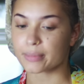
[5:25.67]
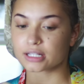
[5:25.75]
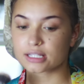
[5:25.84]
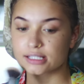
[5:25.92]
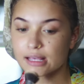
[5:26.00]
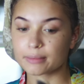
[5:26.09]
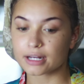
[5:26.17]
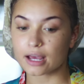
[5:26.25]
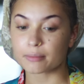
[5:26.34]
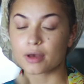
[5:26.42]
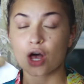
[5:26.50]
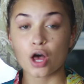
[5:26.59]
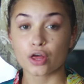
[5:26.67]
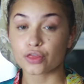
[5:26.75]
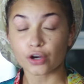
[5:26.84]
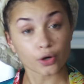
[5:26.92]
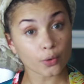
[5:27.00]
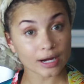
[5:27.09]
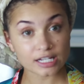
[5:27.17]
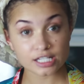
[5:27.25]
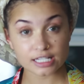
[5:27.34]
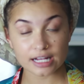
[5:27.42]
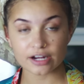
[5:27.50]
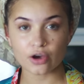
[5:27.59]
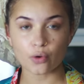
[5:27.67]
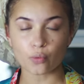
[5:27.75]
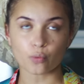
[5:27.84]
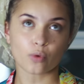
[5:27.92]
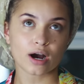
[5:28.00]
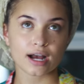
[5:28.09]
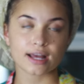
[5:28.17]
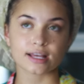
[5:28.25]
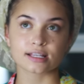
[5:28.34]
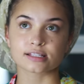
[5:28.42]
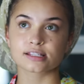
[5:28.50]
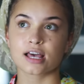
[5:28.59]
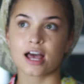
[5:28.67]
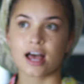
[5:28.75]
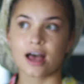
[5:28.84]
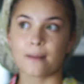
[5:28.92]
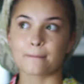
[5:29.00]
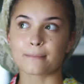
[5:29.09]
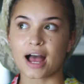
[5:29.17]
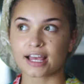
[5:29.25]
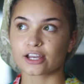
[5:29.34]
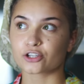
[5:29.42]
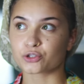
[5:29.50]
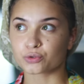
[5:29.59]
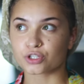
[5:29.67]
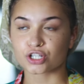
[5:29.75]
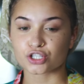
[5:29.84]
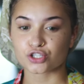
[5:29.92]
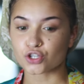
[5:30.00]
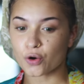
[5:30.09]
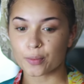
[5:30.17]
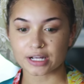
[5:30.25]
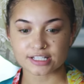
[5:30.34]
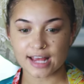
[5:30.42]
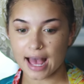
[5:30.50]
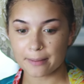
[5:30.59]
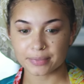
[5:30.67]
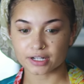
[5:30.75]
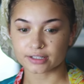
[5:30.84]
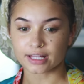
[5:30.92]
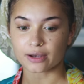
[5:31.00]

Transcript: But to sum it up, the question was, Maya, you look so much happier.